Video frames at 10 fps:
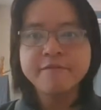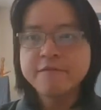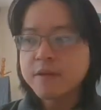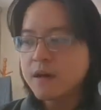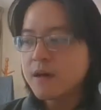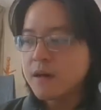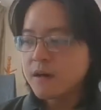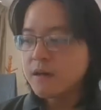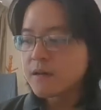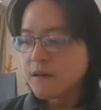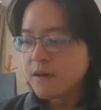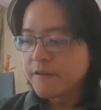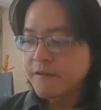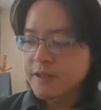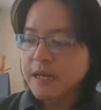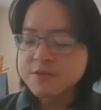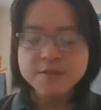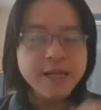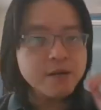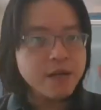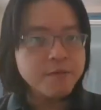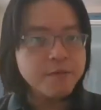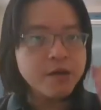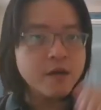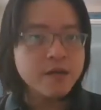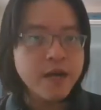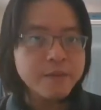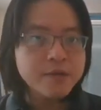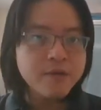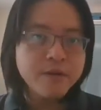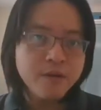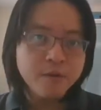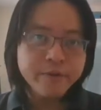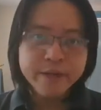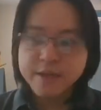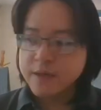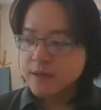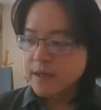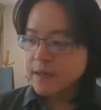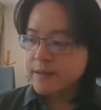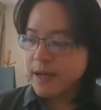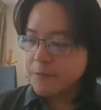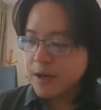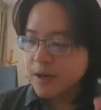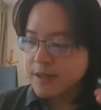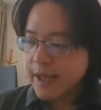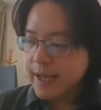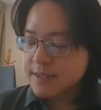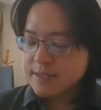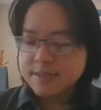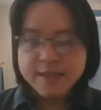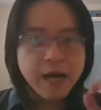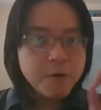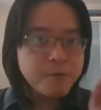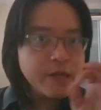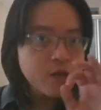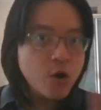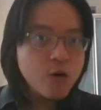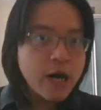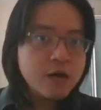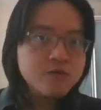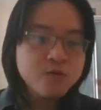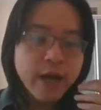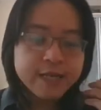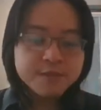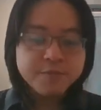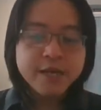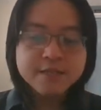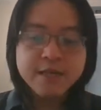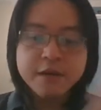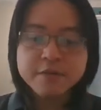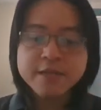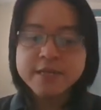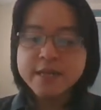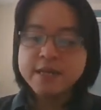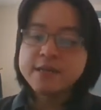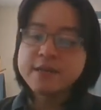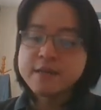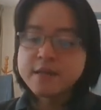for now. So now that we got the Hamiltonian operator, now we got x. Now we know how to express everything in